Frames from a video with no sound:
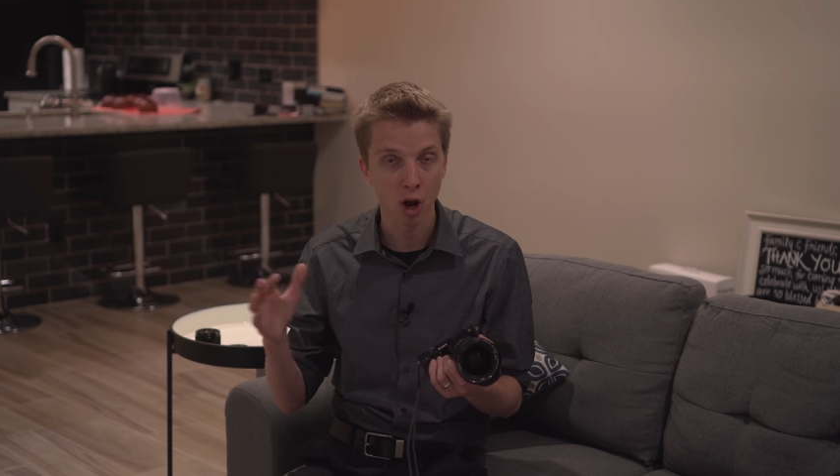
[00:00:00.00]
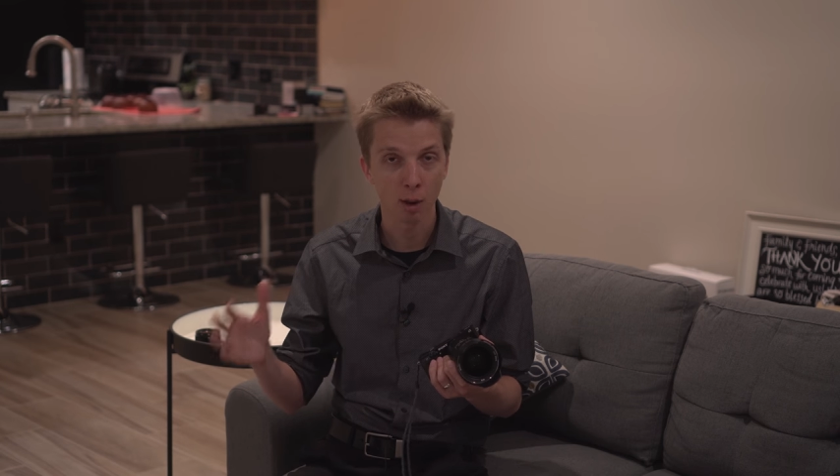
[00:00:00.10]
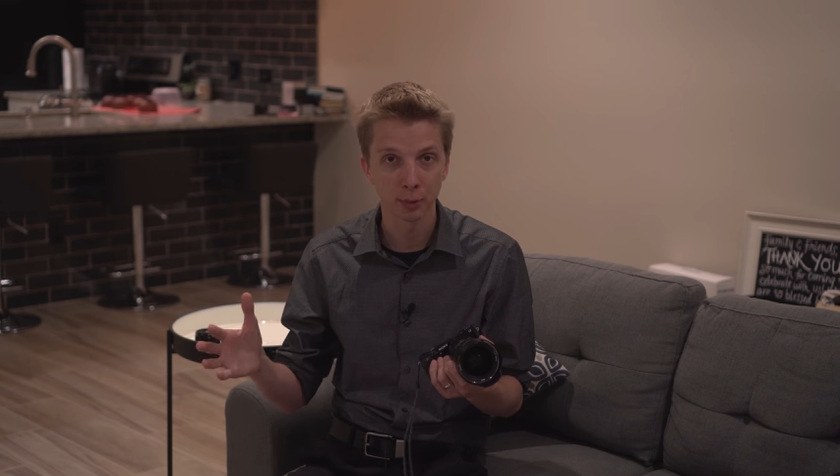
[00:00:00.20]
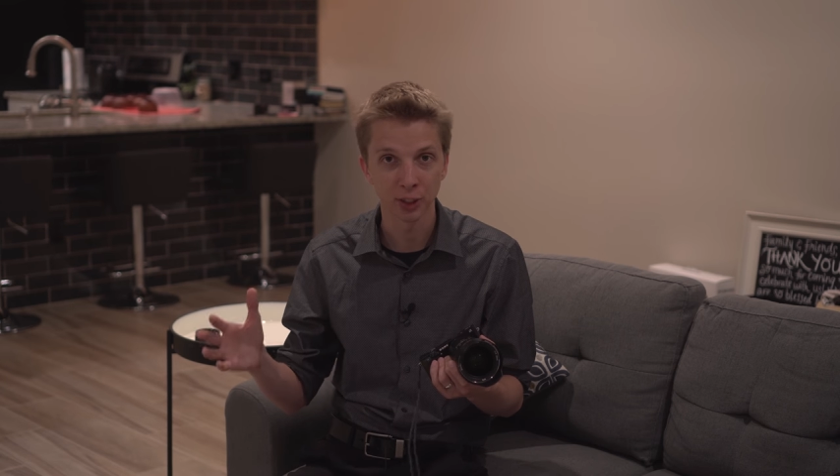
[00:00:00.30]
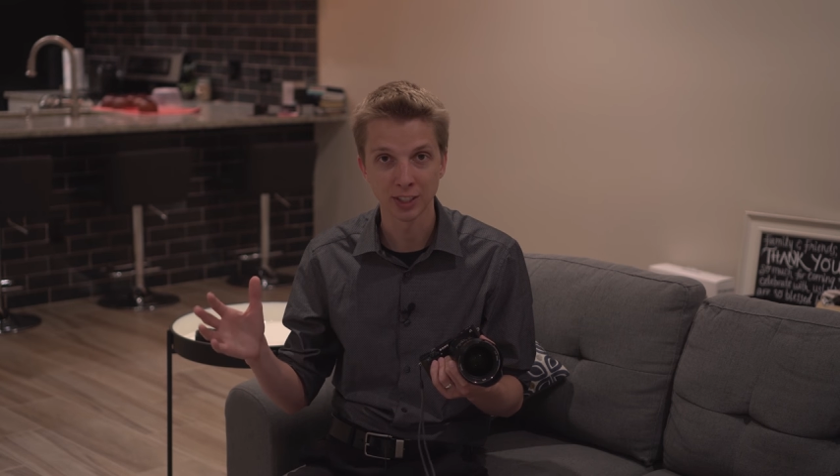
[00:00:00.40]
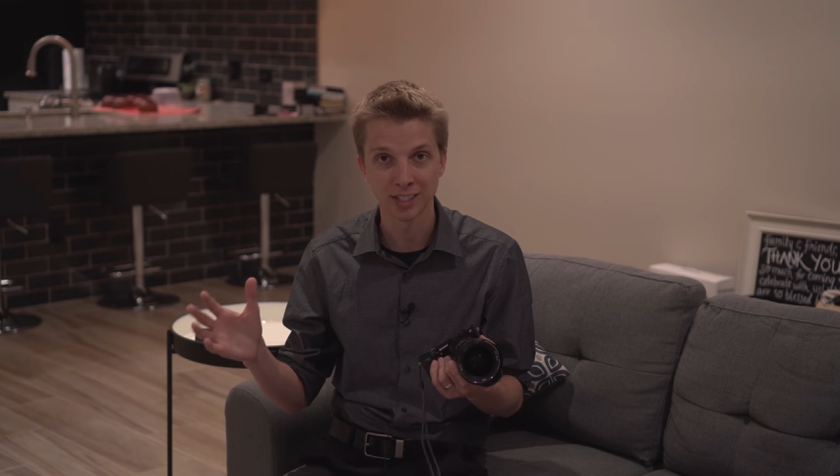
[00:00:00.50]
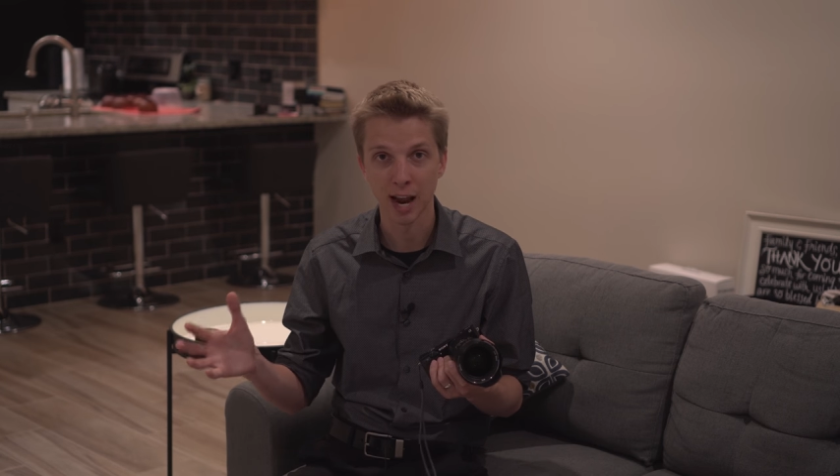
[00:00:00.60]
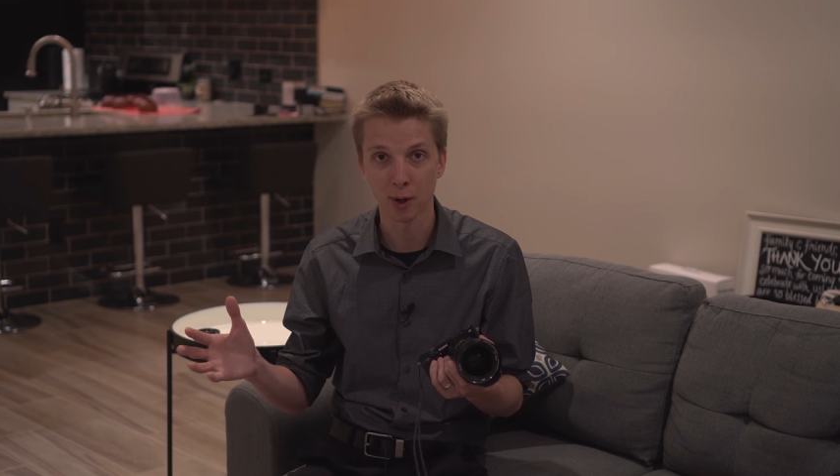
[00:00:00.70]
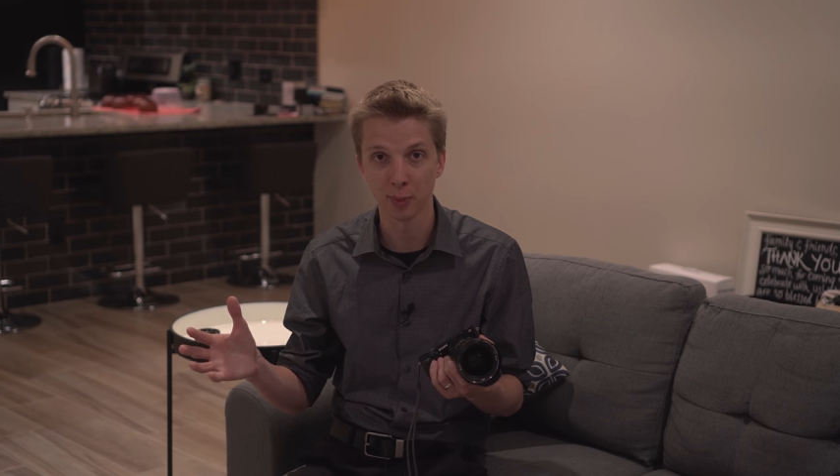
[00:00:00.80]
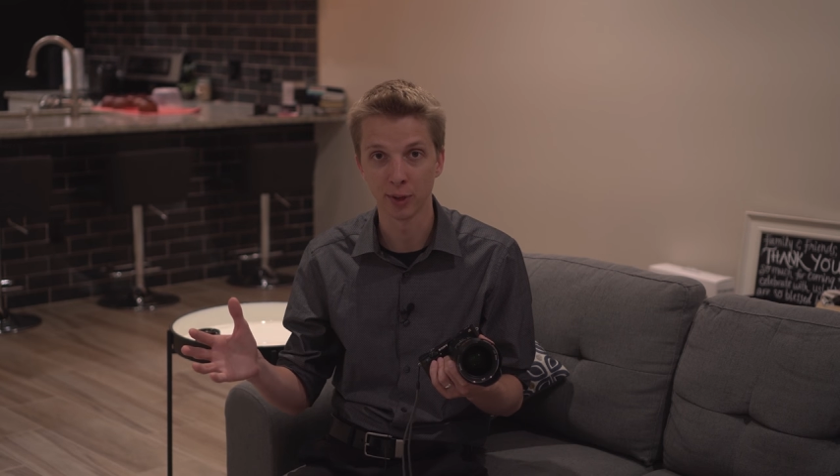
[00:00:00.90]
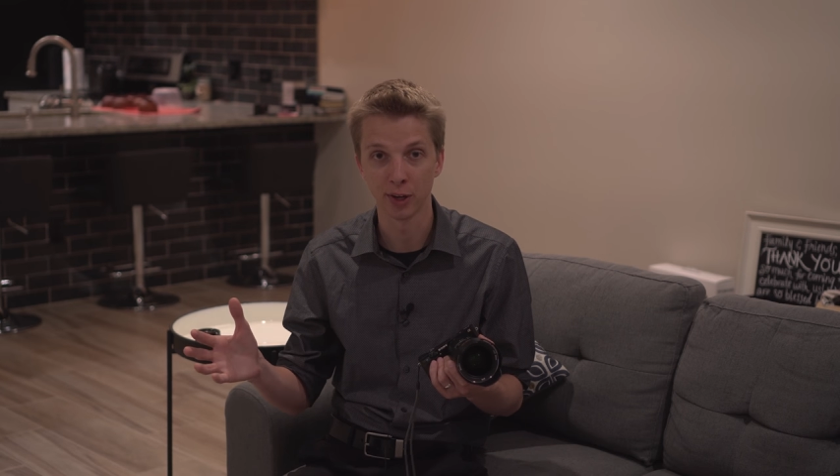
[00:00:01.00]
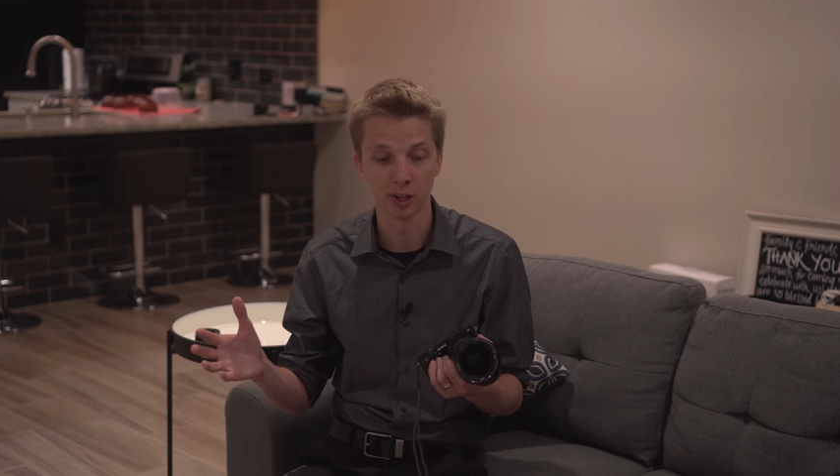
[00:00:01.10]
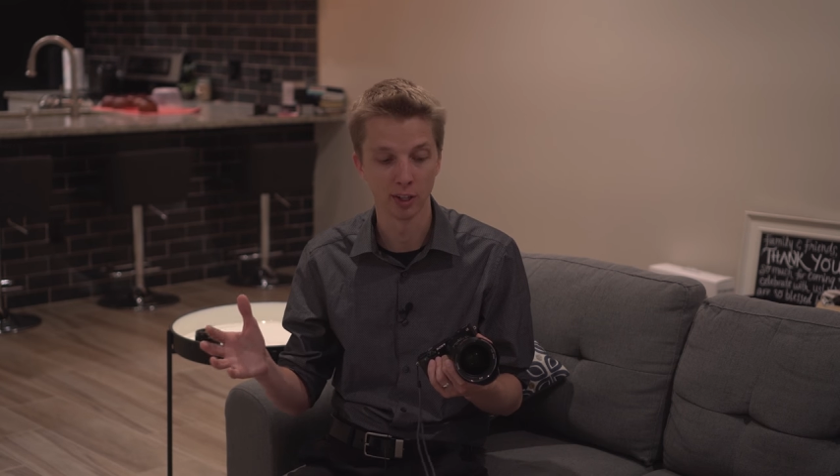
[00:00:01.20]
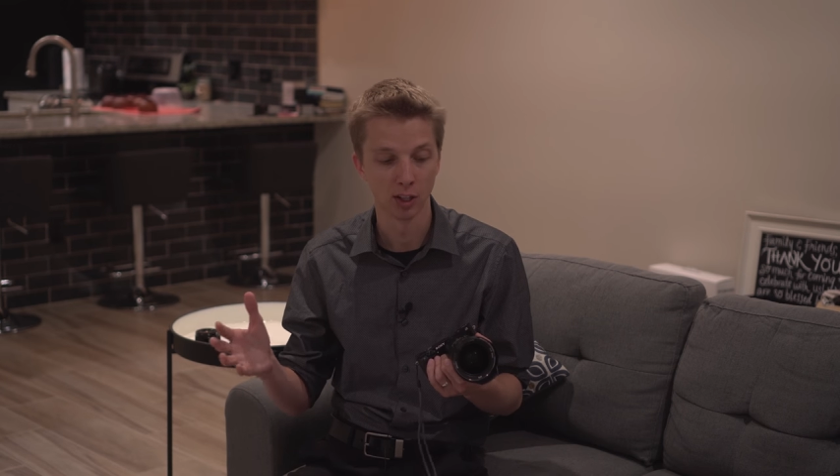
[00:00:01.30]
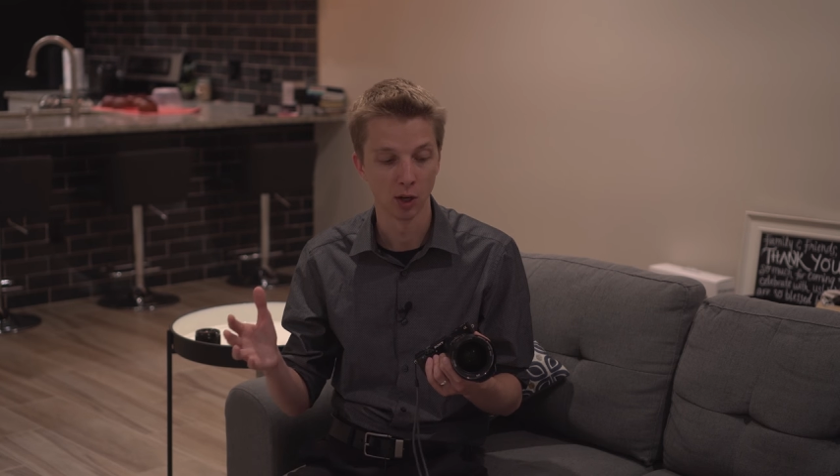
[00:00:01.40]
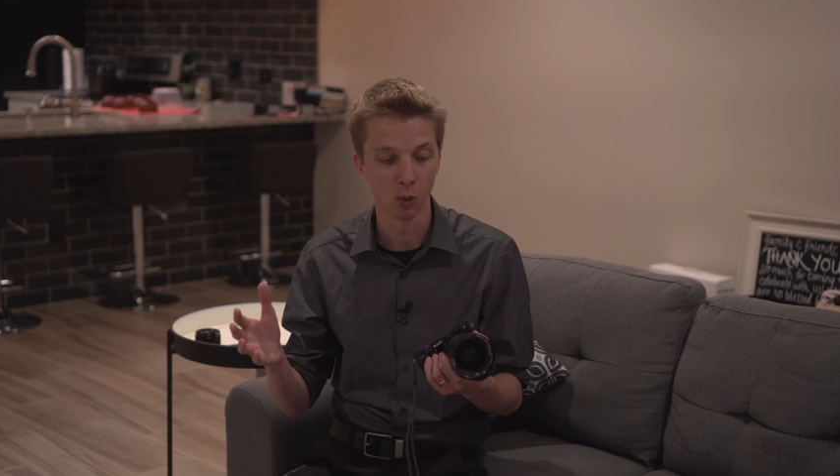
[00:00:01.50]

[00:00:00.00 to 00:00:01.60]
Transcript: options out there